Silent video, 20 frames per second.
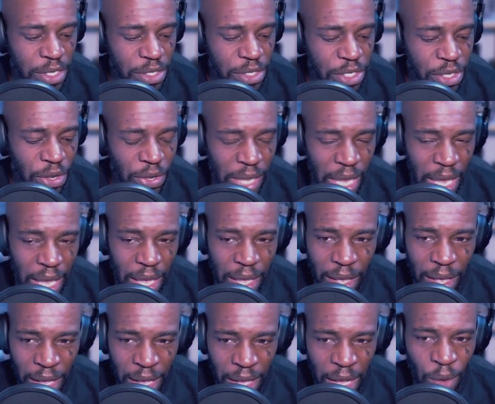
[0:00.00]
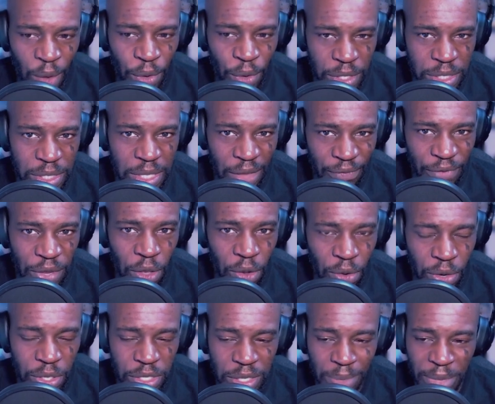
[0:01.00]
So yeah, I would definitely
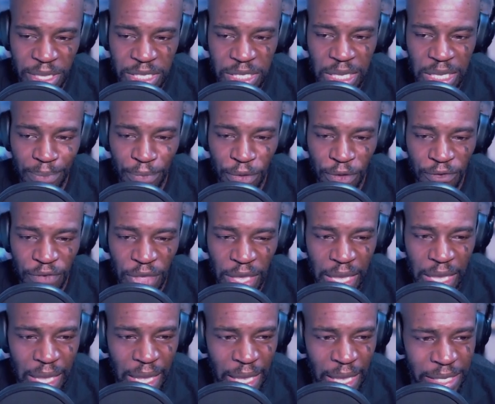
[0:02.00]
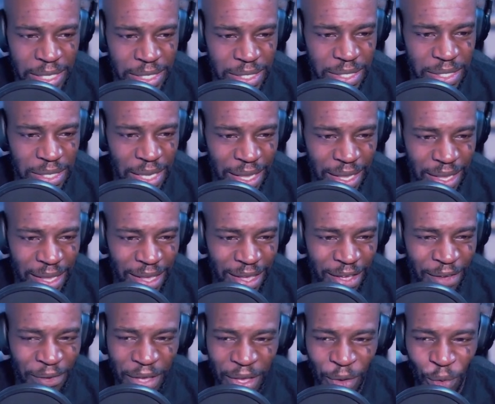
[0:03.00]
call this a must-see movie. It's
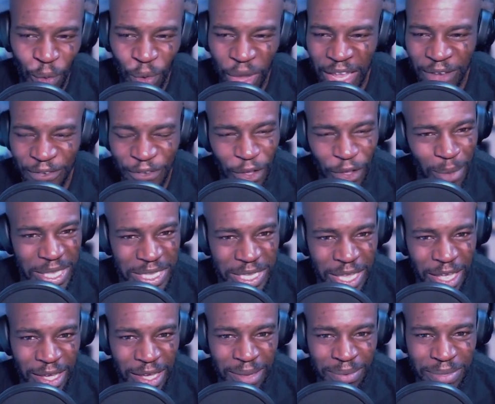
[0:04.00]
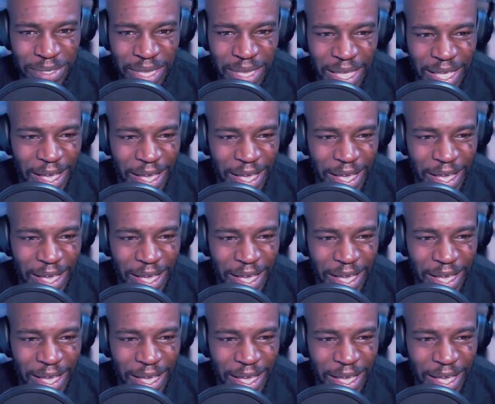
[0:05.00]
a weird film at times.